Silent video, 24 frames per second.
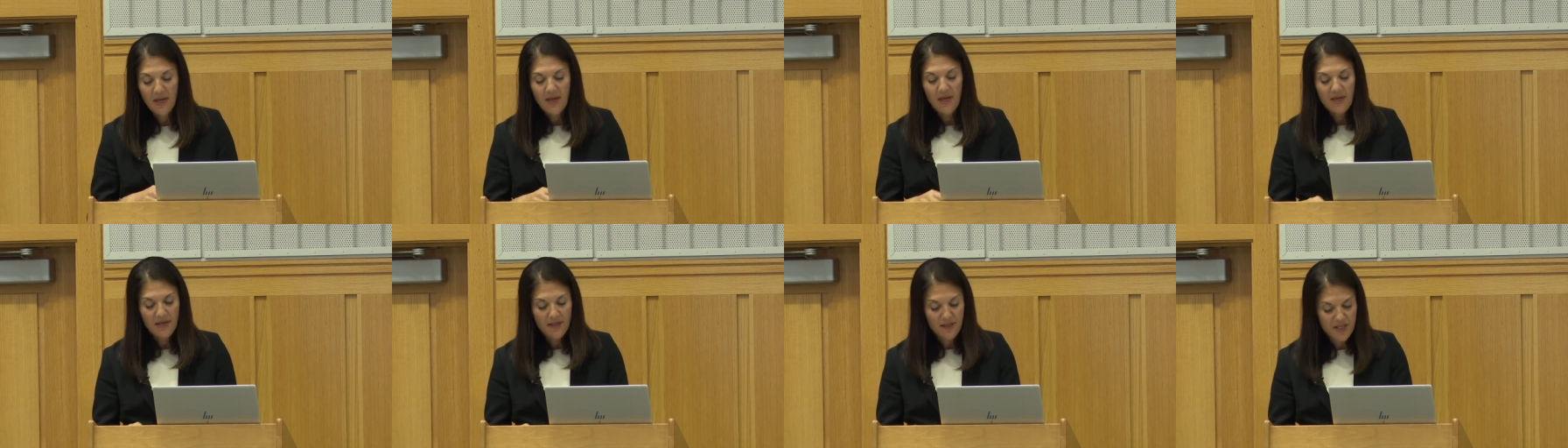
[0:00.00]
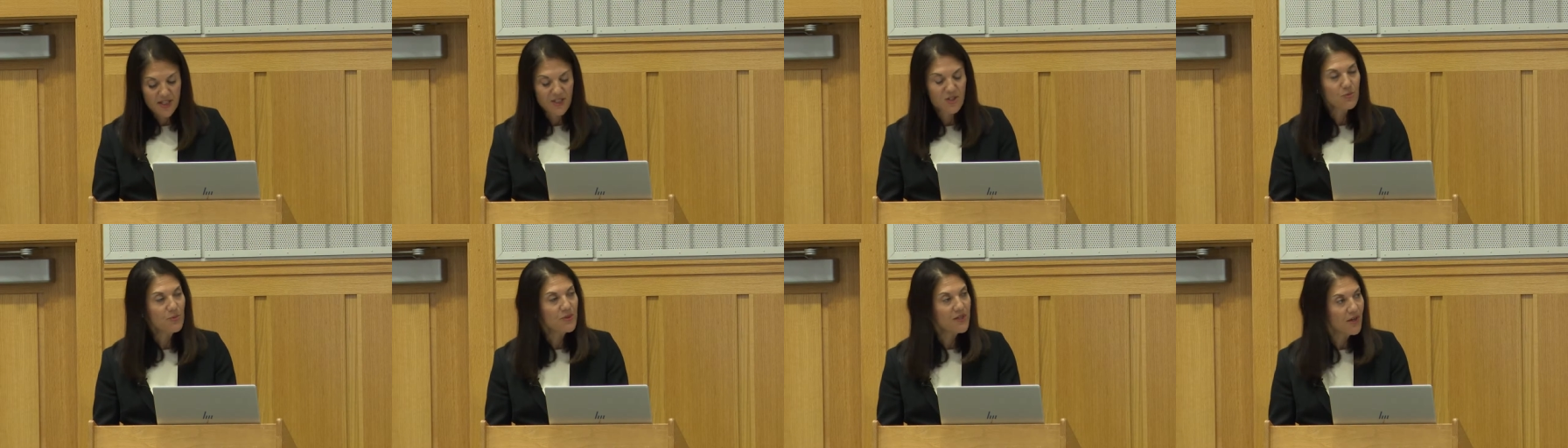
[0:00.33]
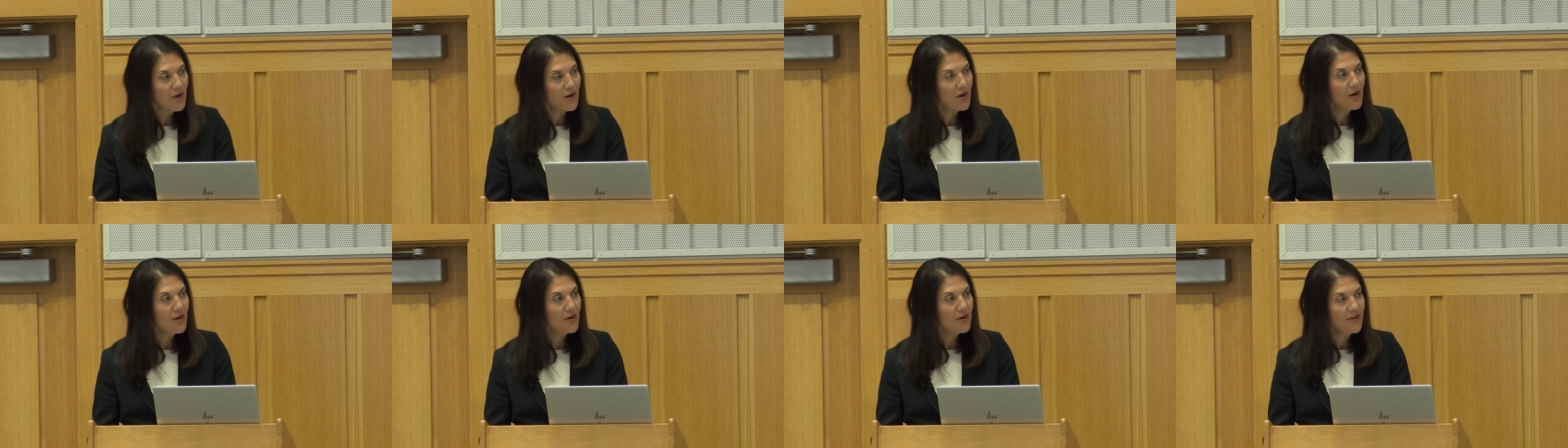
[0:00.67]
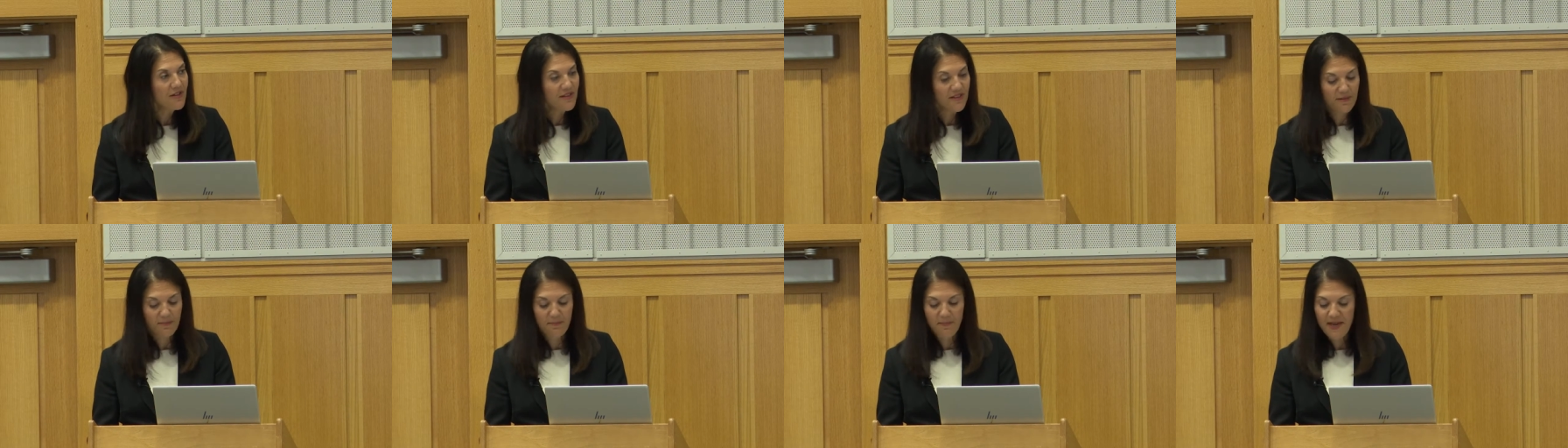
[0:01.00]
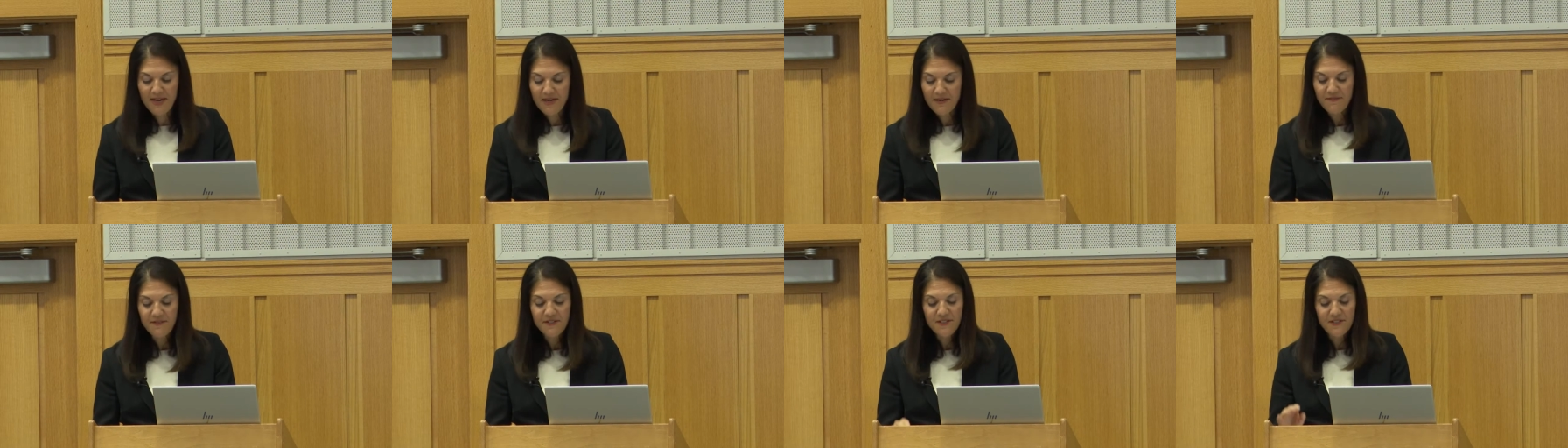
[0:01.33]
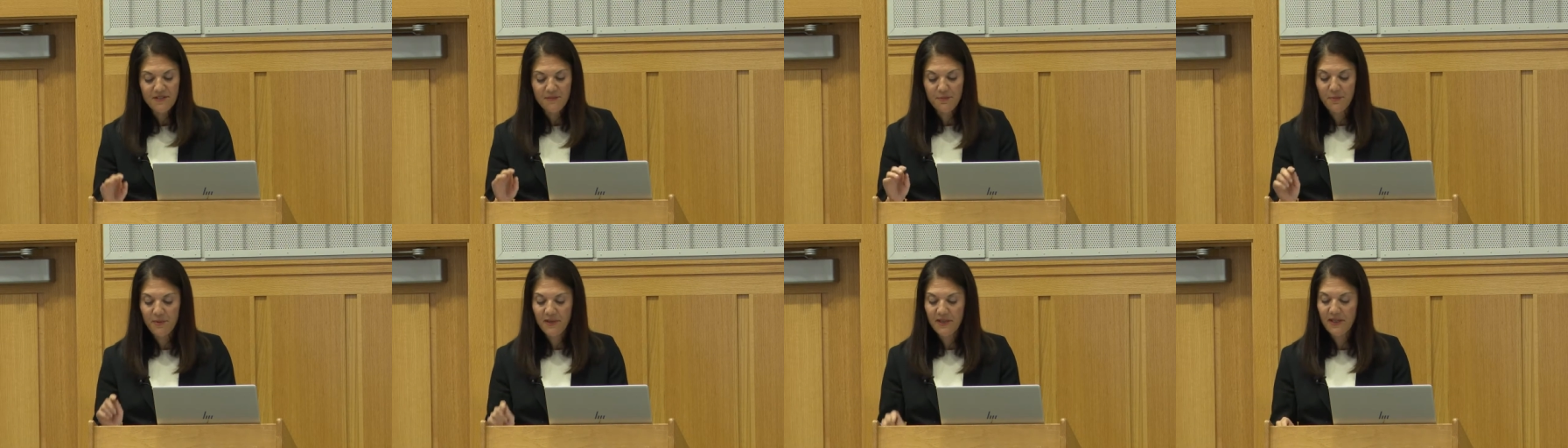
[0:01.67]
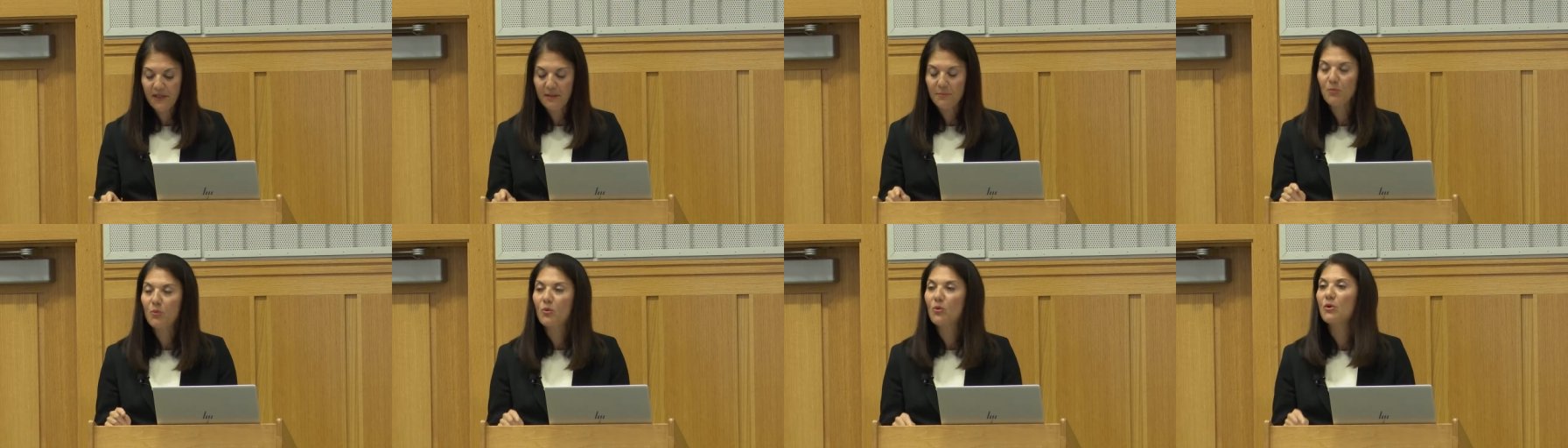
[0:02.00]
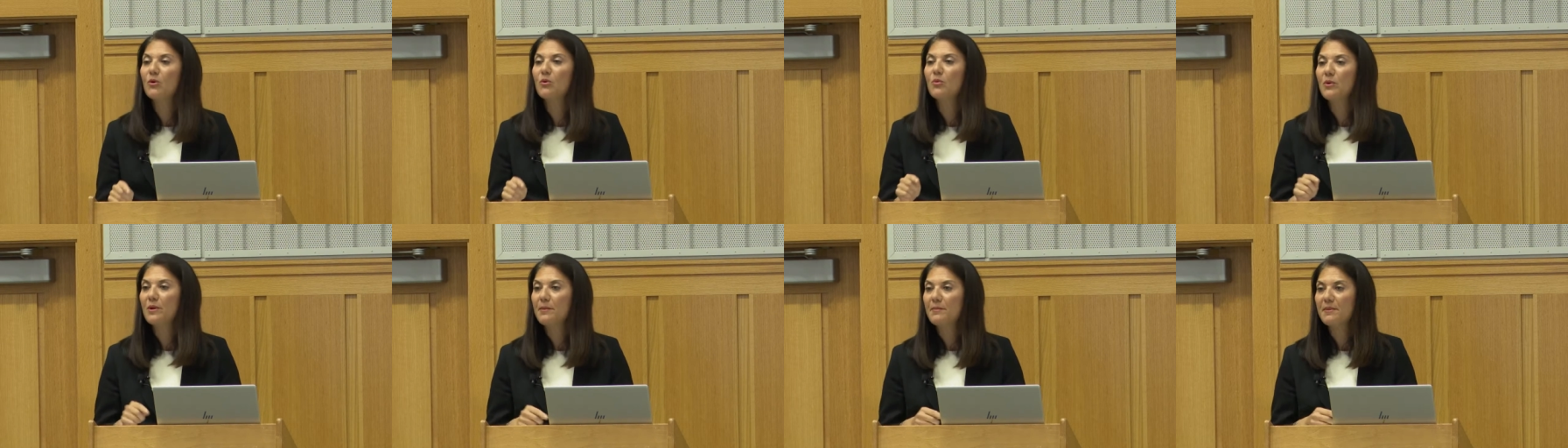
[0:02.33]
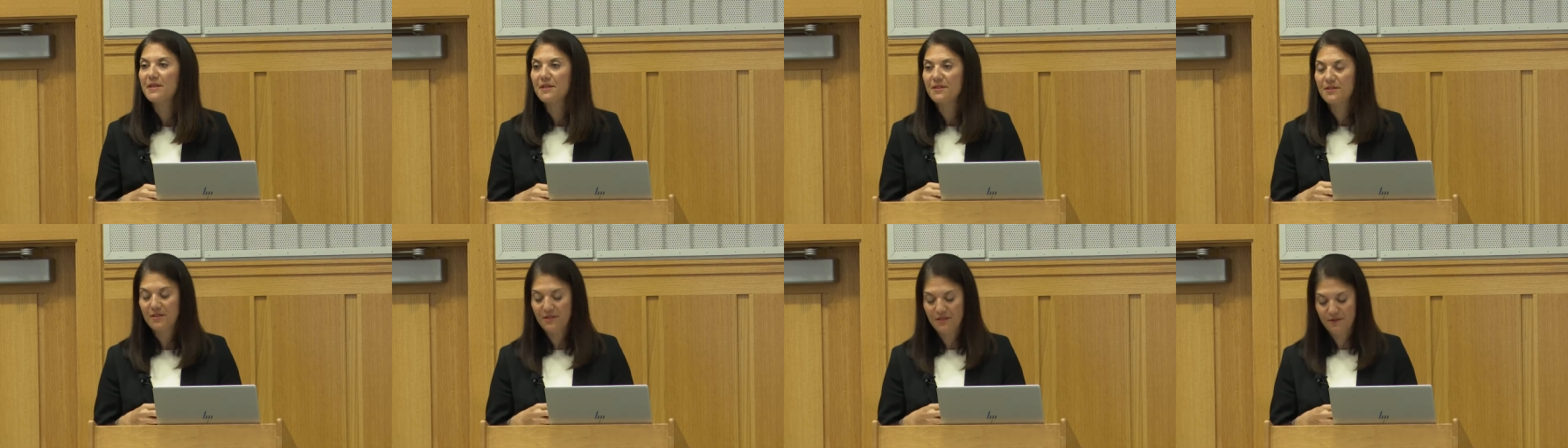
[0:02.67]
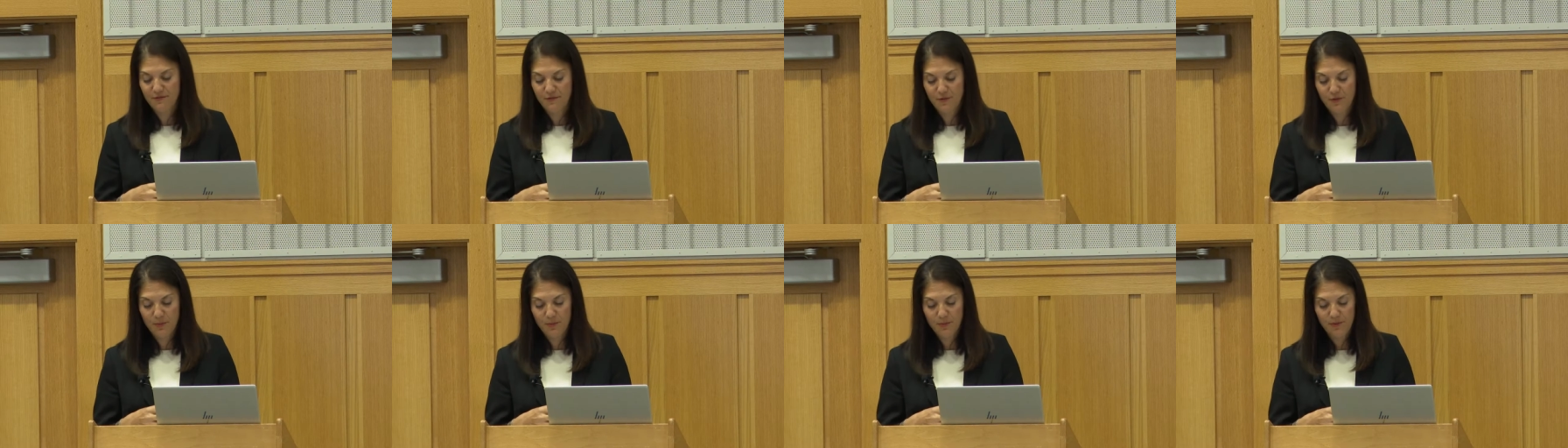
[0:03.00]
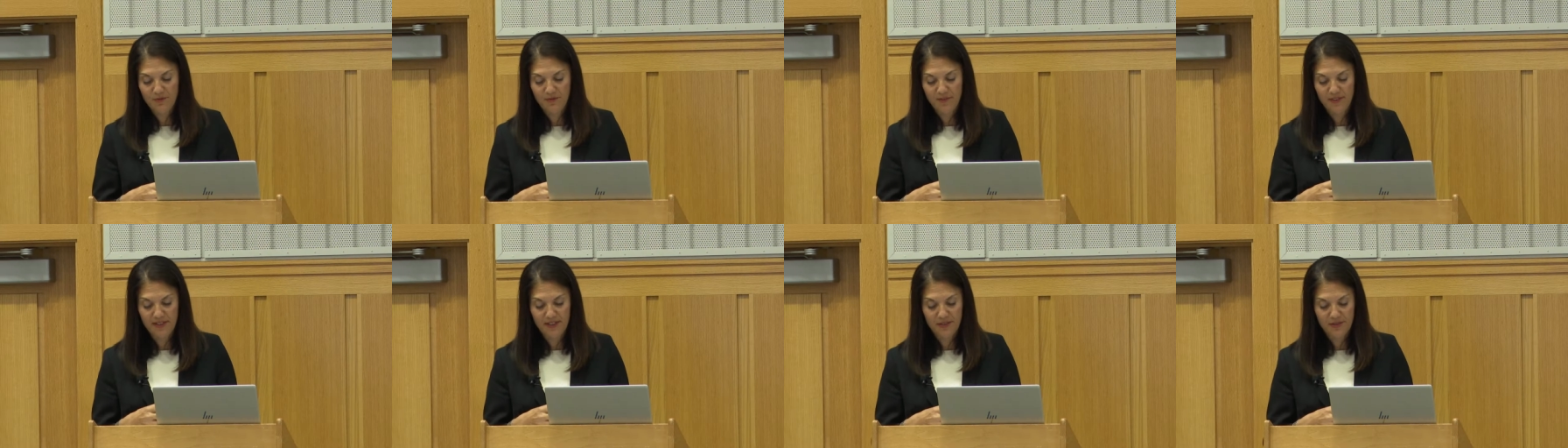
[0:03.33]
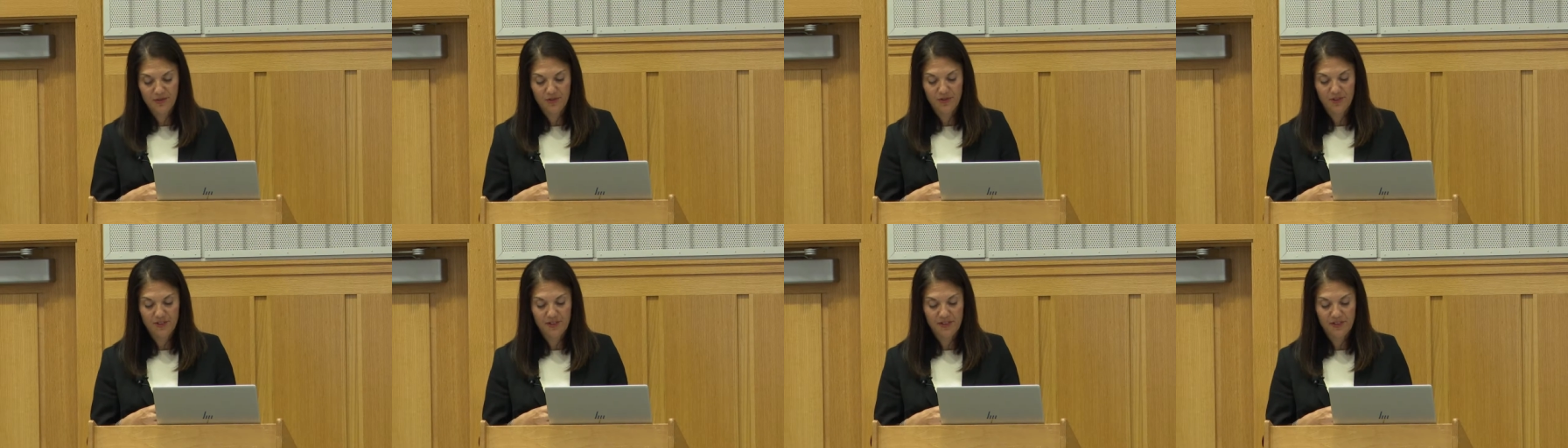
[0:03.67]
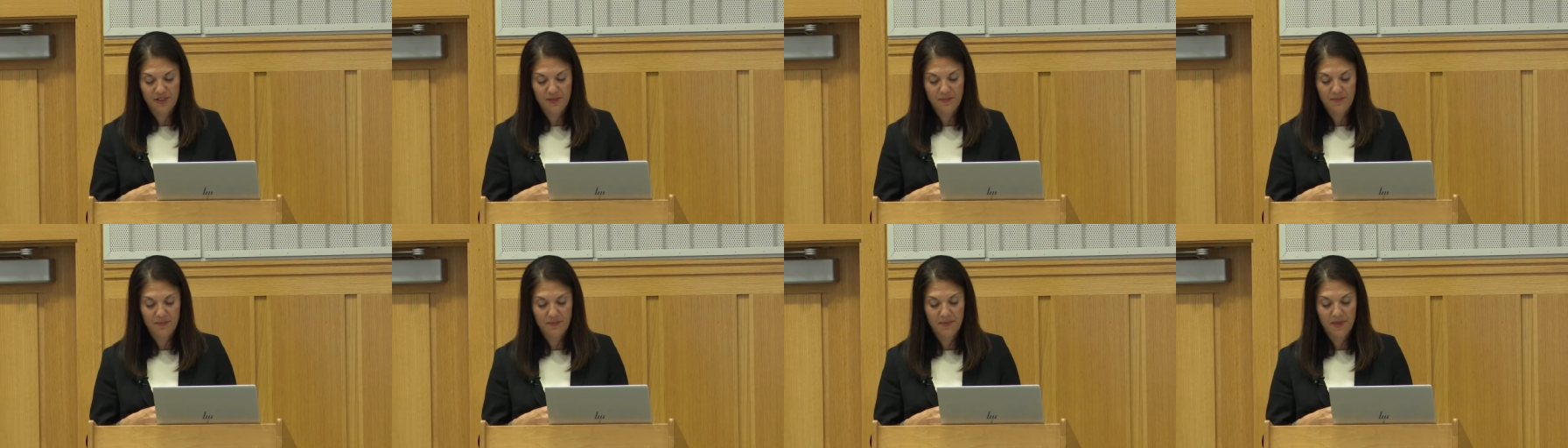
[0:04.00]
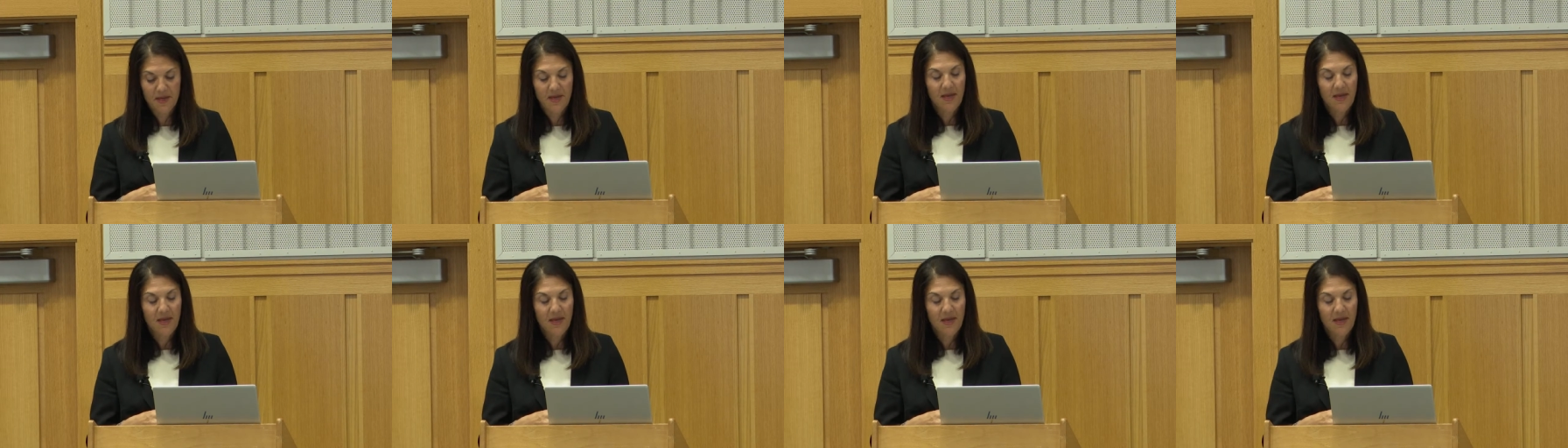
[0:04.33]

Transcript: In this regard, the benefits of bringing more women into the formal financial system